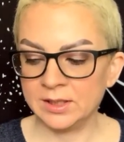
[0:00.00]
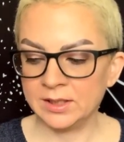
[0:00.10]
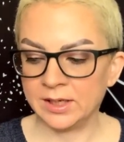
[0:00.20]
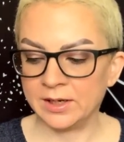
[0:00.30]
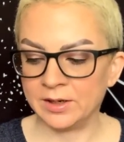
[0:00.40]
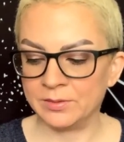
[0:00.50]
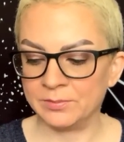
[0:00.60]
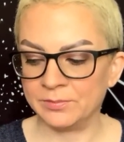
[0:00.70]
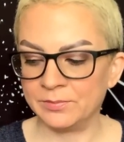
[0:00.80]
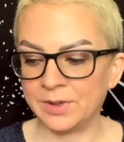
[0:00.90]

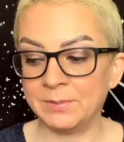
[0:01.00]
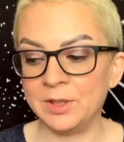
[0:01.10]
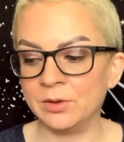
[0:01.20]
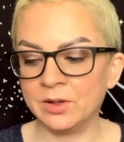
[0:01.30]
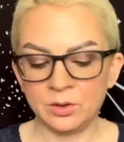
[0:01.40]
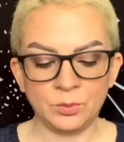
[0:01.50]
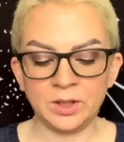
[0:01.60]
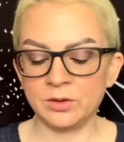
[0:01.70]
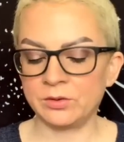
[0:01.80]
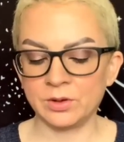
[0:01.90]
Um, I mean, we
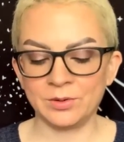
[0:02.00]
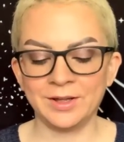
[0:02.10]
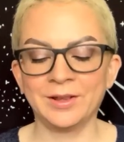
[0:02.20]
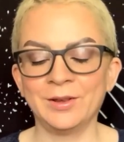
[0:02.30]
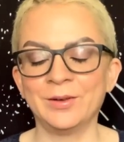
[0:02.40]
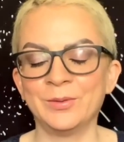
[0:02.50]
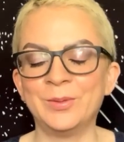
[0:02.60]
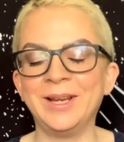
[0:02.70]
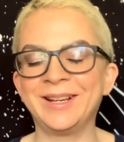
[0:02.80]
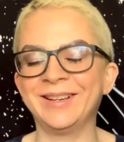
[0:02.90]
could throw, we
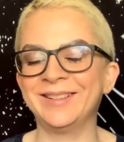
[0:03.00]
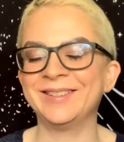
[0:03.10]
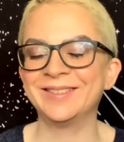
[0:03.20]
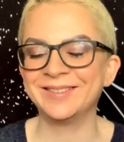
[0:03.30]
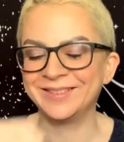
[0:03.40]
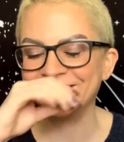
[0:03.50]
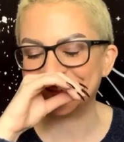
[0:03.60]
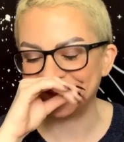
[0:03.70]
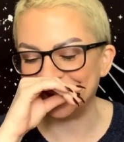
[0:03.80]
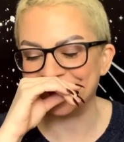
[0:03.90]
could,
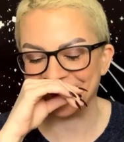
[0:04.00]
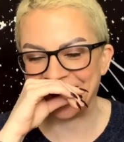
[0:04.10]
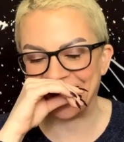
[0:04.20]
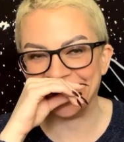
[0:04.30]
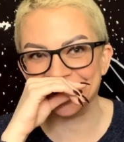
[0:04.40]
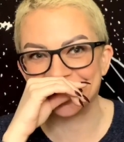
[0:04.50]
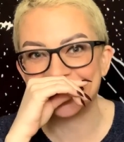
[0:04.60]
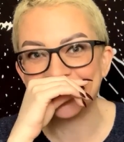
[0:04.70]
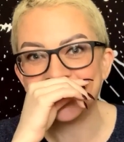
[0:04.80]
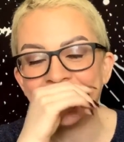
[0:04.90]
you guys,
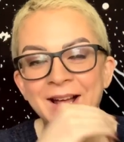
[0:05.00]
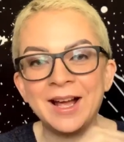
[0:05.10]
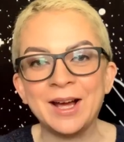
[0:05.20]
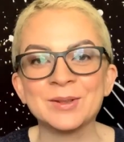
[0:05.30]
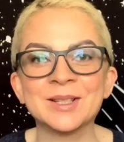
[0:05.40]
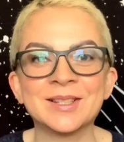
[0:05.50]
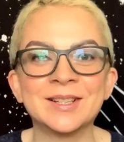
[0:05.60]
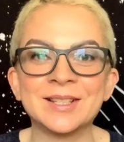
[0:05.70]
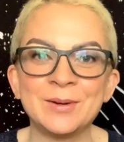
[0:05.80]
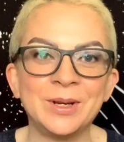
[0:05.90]
I was just going to
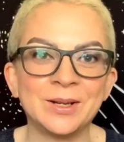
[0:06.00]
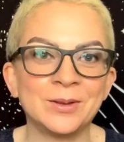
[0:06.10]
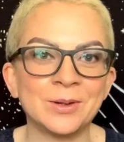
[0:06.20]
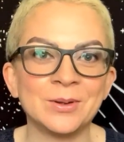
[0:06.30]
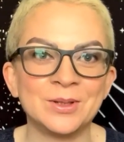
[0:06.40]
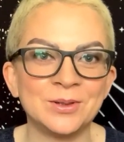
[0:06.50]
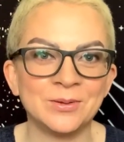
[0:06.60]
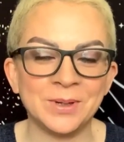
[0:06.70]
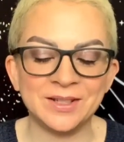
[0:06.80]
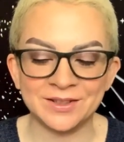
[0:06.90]
say we could throw the Two of
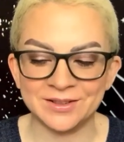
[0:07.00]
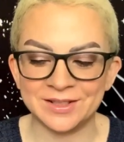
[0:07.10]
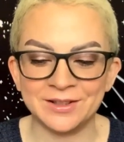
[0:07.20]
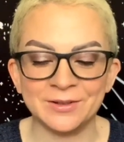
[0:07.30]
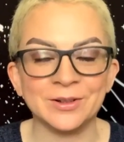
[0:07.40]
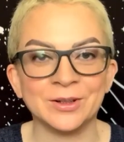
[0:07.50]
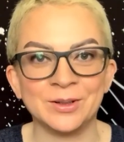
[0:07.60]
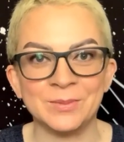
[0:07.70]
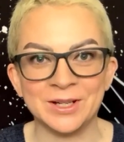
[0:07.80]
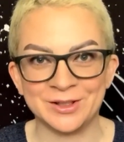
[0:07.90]
Pentacles in there for good
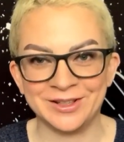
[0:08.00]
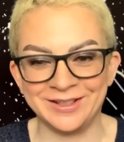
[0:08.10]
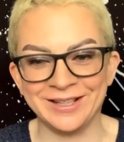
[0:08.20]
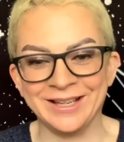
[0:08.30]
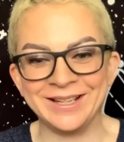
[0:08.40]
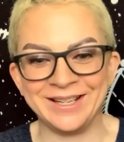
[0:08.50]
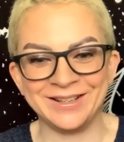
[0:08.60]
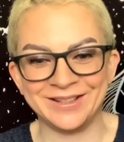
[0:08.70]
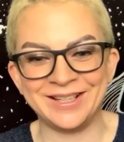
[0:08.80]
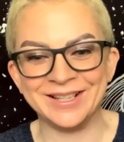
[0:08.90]
measure. And
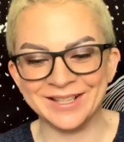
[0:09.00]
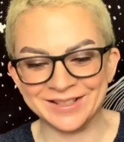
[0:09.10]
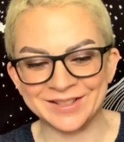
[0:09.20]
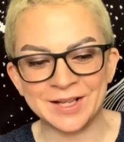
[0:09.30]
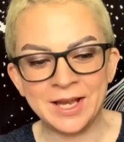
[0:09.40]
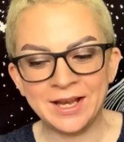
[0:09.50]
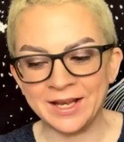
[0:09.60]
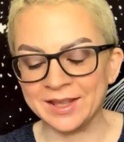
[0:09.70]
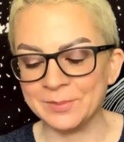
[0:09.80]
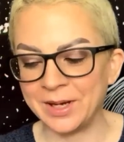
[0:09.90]
here he is
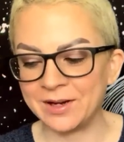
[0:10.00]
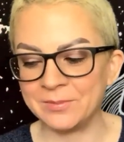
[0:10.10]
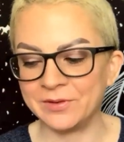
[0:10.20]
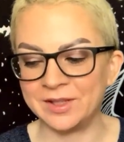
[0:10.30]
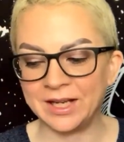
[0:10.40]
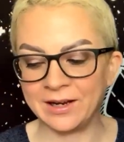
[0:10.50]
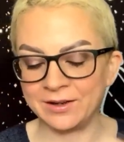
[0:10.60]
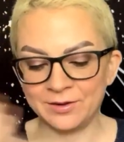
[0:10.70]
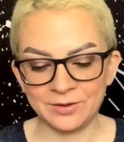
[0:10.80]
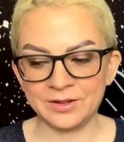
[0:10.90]
at the bottom of the
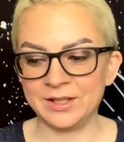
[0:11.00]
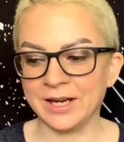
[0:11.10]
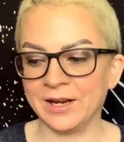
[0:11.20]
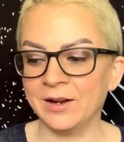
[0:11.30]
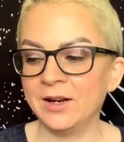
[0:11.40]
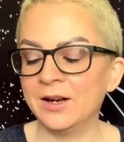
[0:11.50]
deck. Yeah.